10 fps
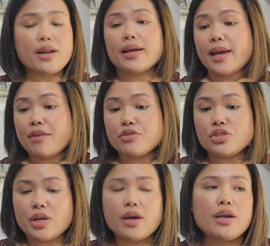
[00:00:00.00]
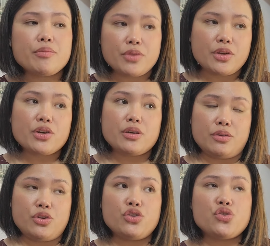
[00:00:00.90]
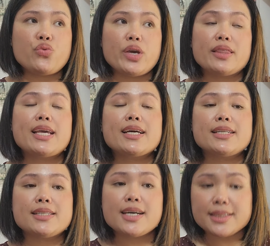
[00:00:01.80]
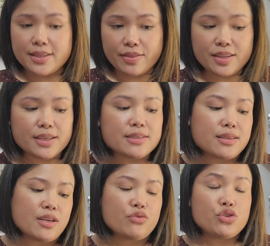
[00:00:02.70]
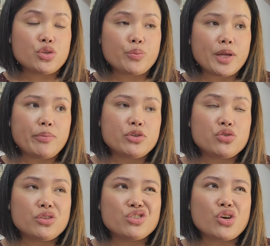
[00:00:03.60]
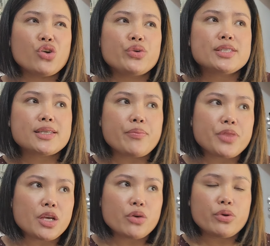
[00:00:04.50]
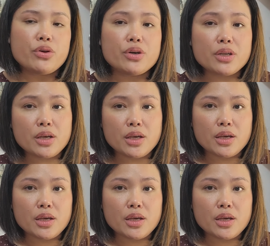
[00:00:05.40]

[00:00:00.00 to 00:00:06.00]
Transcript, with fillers: like every time they conduct this resupply mission, there's always something going on,